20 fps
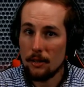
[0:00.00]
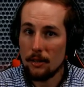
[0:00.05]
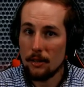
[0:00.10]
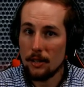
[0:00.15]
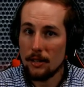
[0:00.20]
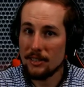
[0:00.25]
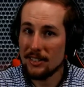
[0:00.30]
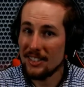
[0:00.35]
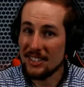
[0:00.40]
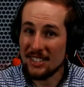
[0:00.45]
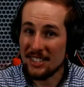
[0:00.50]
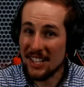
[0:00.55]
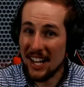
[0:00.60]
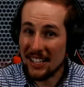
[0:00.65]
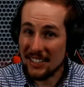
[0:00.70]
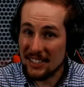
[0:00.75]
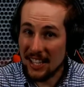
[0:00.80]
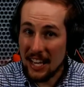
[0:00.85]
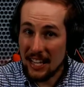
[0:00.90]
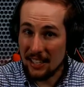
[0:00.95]
is to just
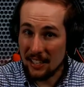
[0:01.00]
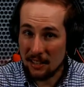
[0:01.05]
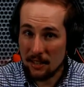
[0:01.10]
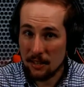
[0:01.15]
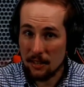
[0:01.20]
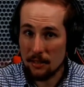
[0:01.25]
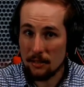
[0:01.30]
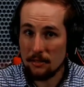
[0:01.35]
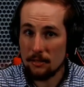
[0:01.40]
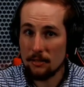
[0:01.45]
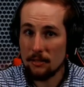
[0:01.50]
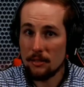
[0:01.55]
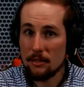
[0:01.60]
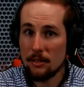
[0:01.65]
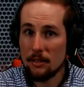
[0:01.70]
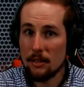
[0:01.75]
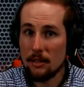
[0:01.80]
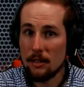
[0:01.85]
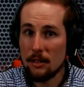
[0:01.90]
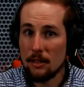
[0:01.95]
not say anything
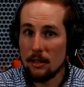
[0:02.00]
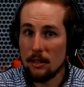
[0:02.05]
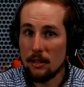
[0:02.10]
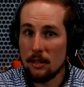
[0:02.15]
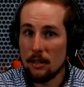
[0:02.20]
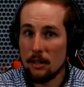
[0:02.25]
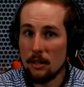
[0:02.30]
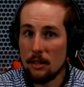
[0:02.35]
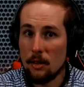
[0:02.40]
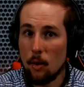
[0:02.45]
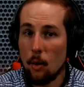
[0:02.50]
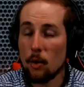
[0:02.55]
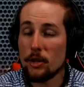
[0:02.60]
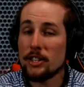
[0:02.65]
or